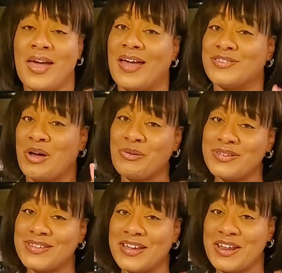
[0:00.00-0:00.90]
As always,
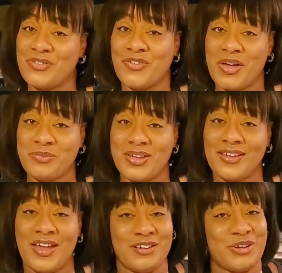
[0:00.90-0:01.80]
EandE family,
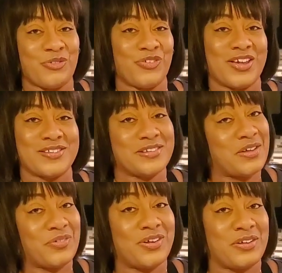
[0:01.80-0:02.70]
don't forget to
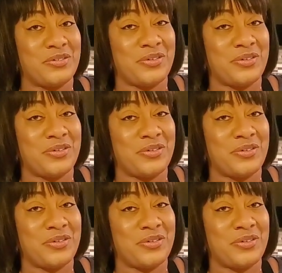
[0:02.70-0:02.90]
live a little